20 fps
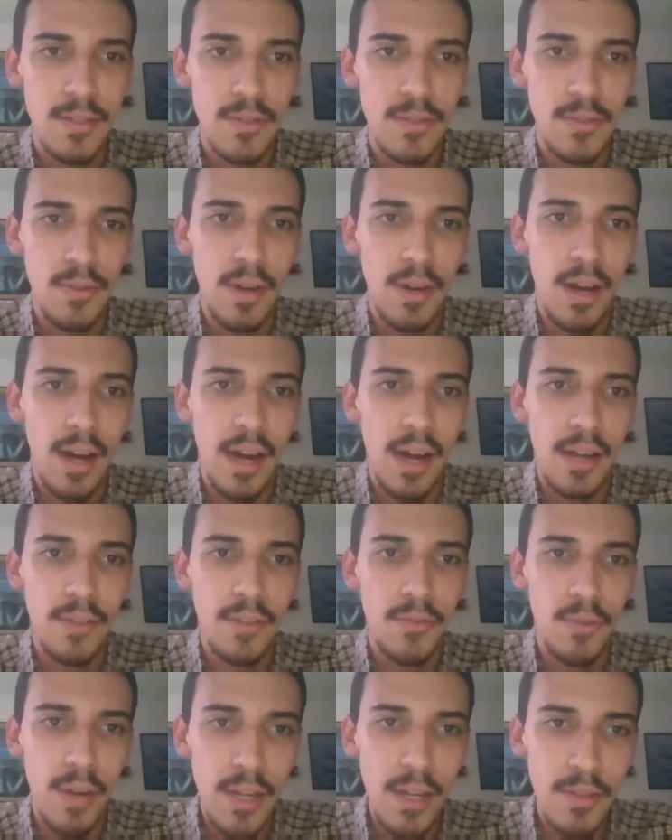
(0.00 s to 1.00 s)
So I
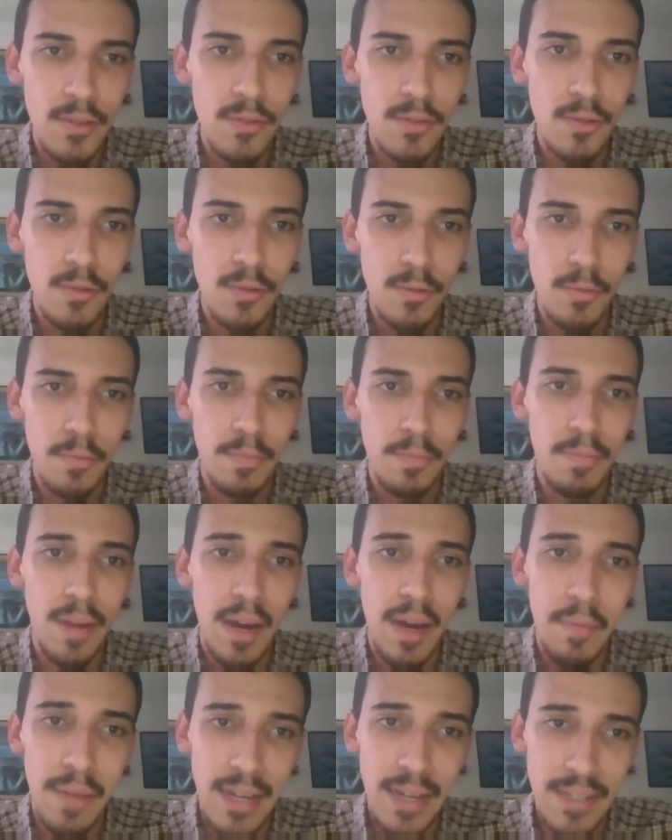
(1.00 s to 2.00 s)
tried to do
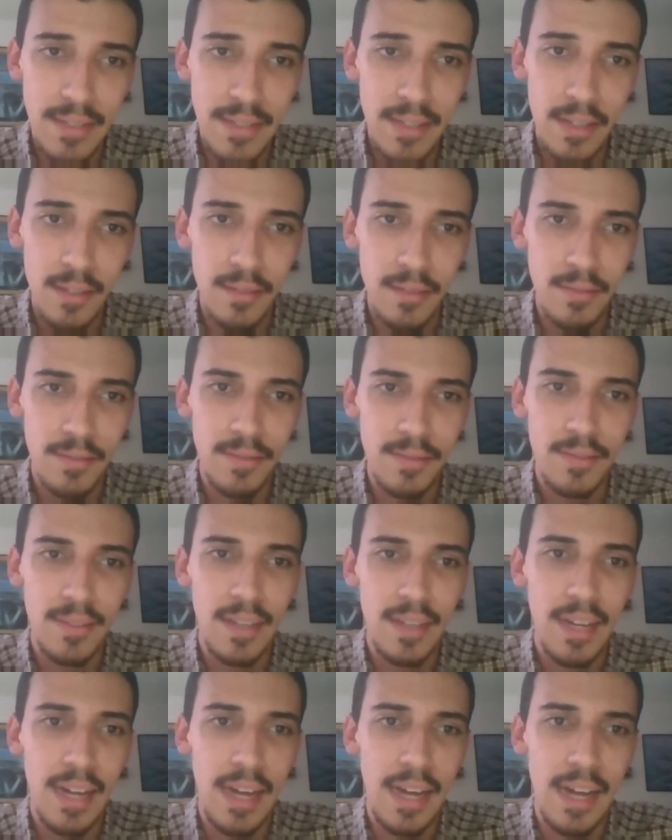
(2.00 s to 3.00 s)
by myself
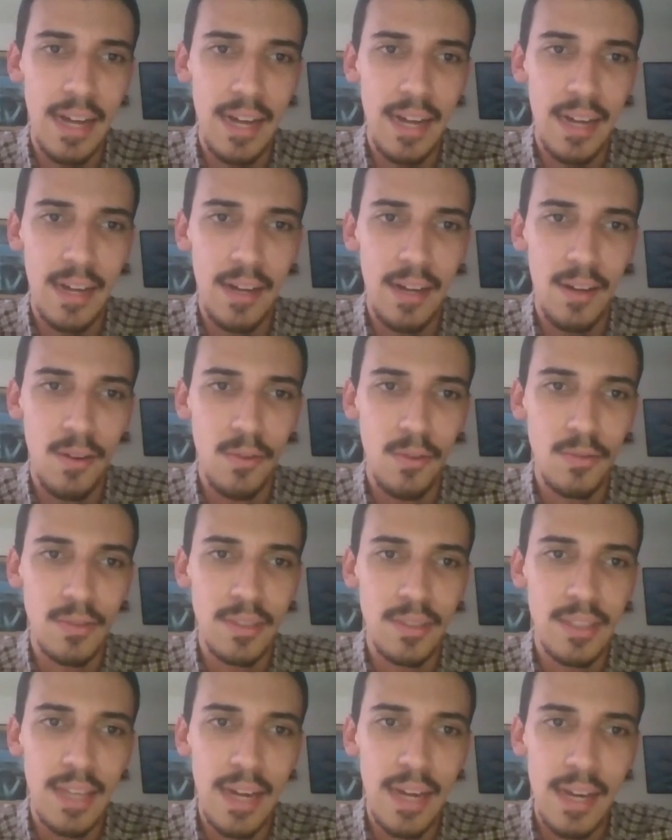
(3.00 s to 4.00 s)

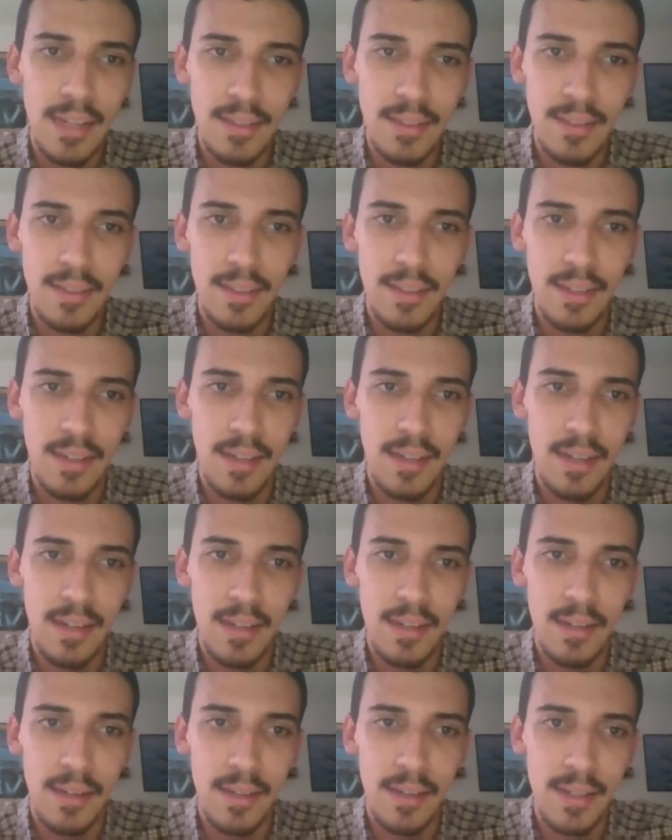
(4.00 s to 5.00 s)
on that
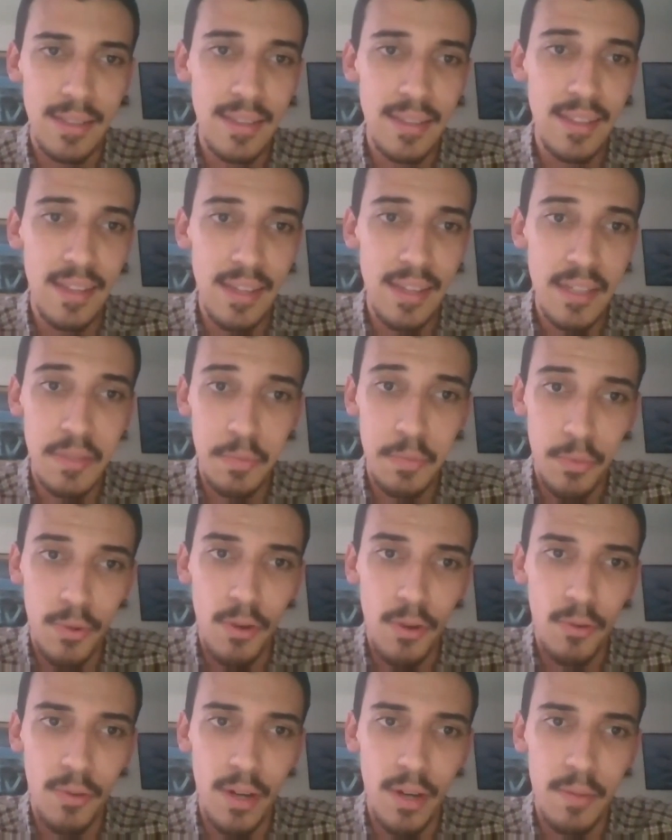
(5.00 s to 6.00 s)
ETS
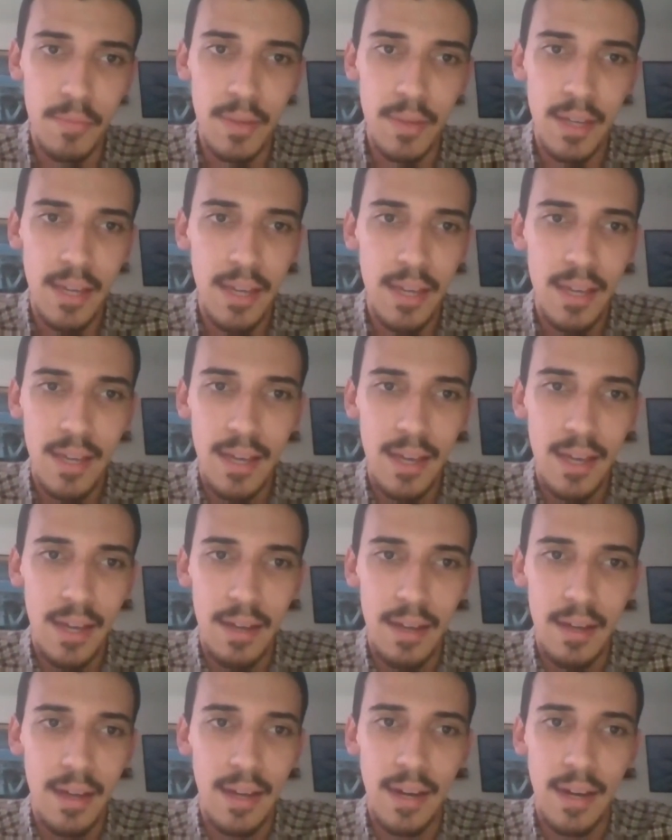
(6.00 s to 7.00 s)
program,
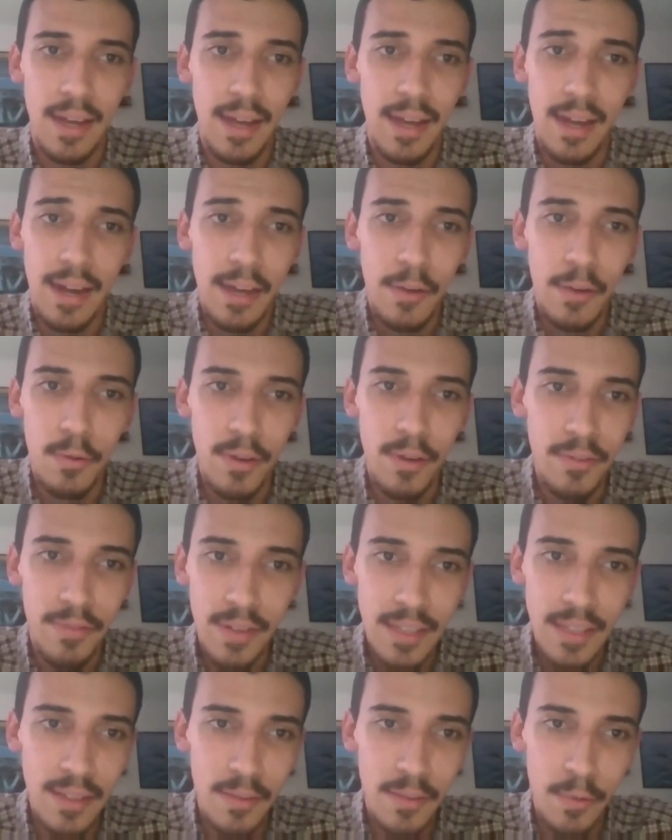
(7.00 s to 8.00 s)
and I couldn't
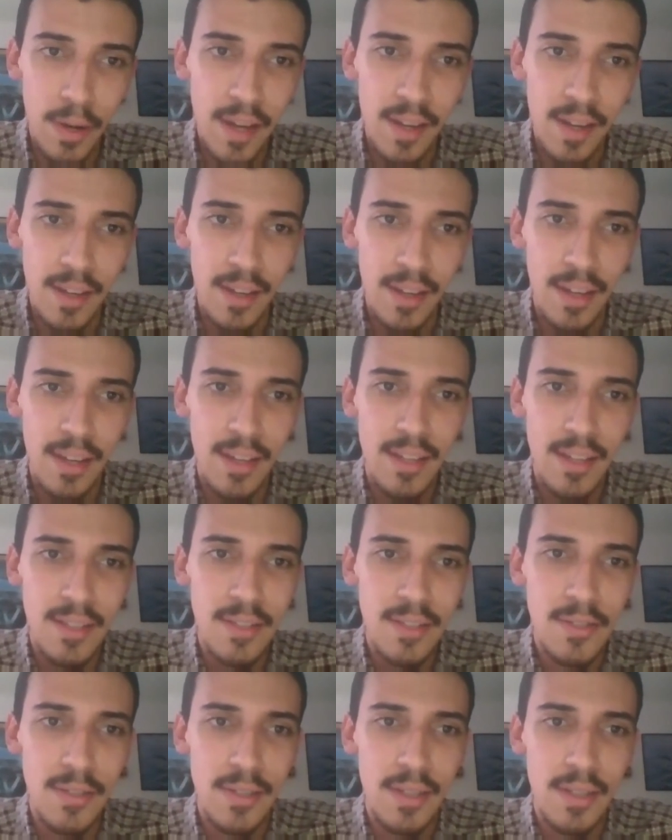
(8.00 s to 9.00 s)
find a way.
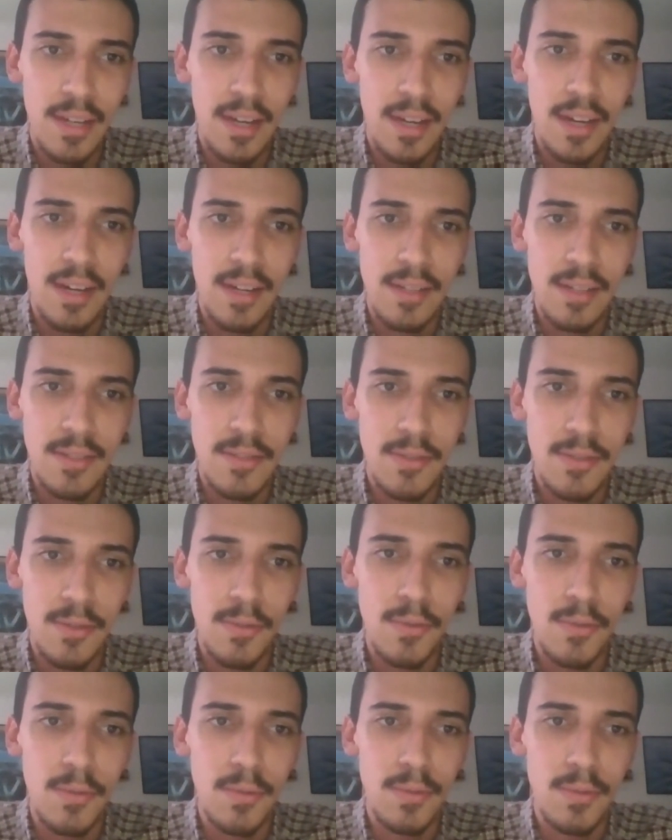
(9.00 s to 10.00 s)

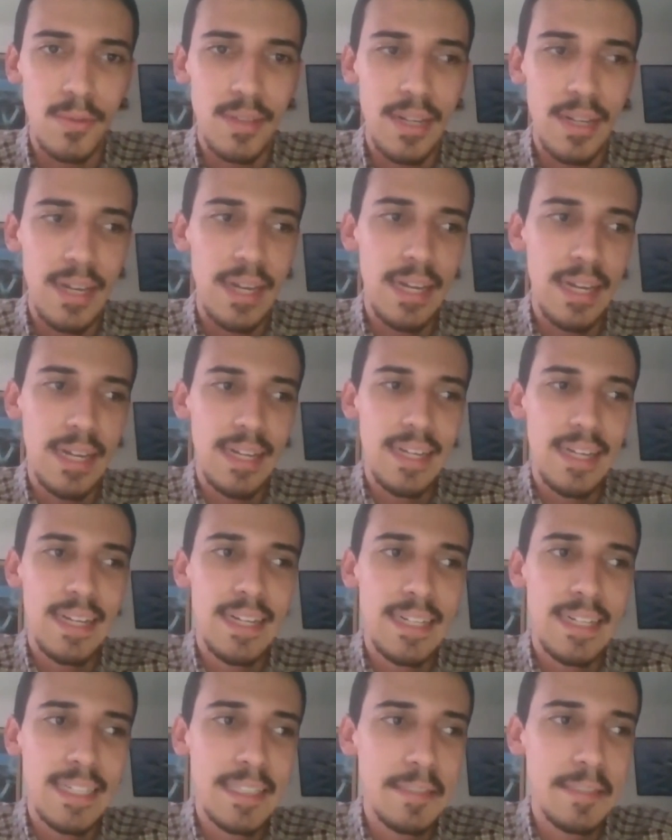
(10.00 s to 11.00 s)
So
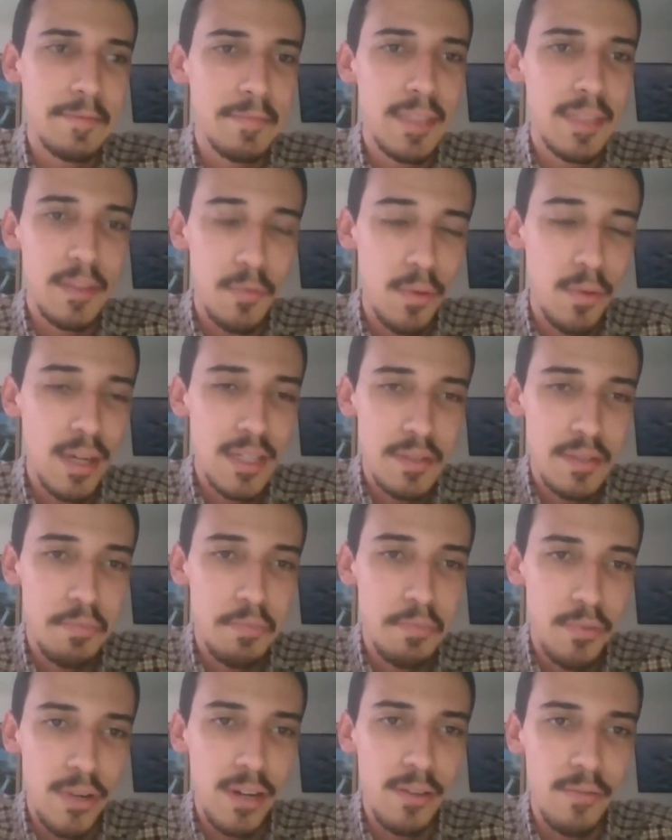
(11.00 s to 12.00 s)
it was
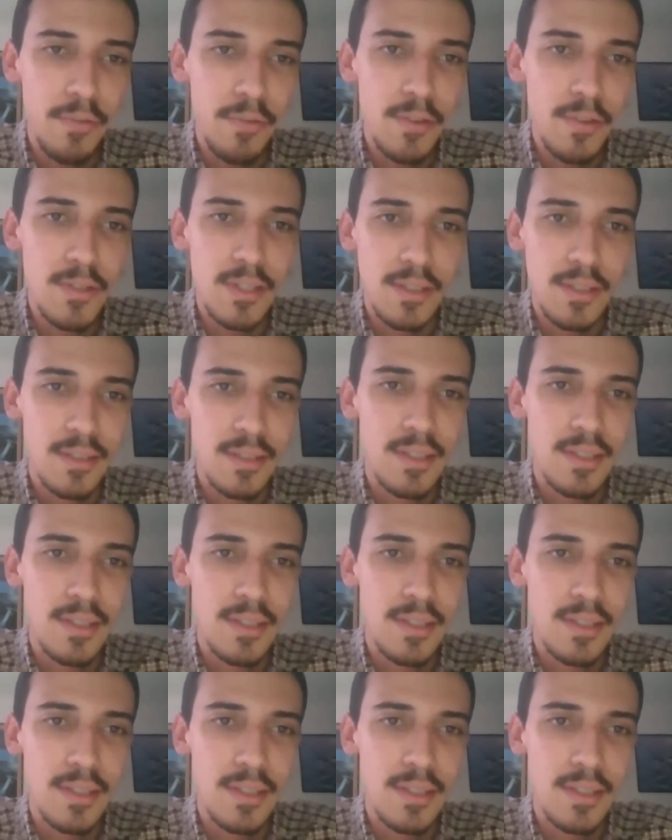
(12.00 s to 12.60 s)
pretty confusing.